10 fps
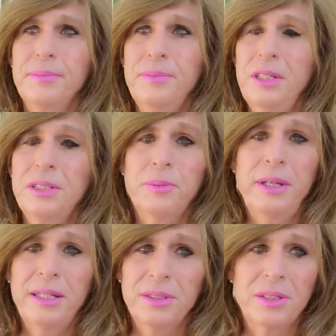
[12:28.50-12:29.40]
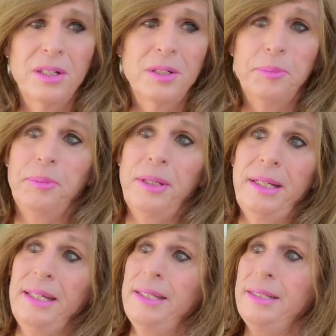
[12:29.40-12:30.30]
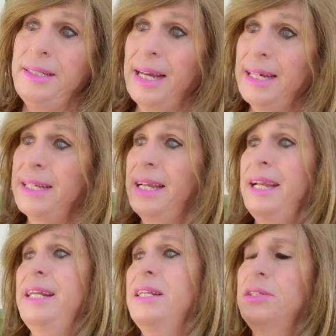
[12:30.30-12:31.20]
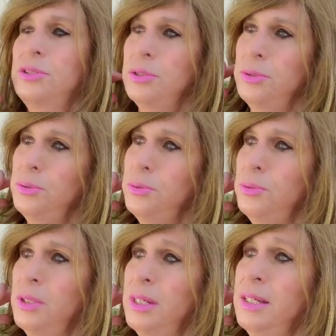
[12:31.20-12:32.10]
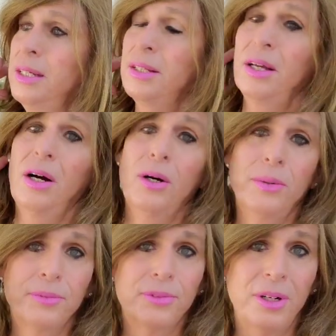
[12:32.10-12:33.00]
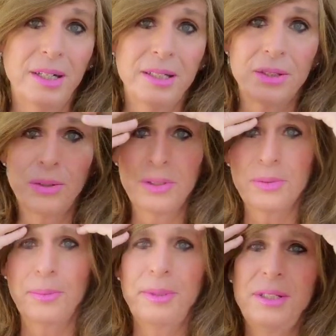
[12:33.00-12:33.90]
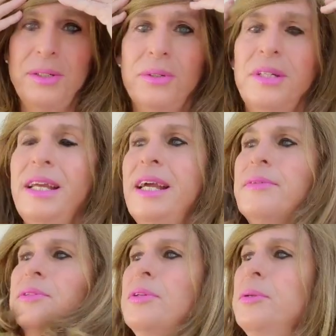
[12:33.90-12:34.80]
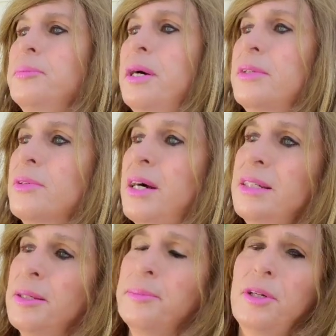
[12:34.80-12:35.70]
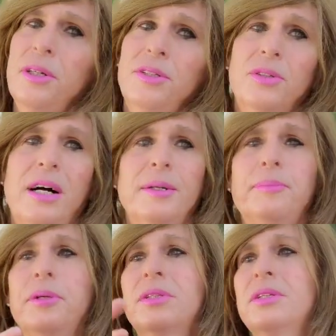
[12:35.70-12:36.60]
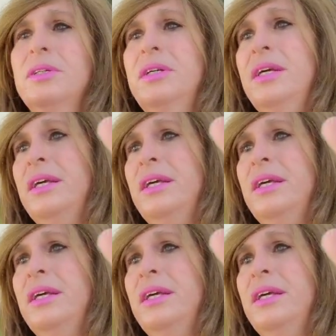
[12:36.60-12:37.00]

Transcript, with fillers: this week is going to be dedicated to the home front. Of course, we'll be doing the afternoon bike rides. I'm going to try to put the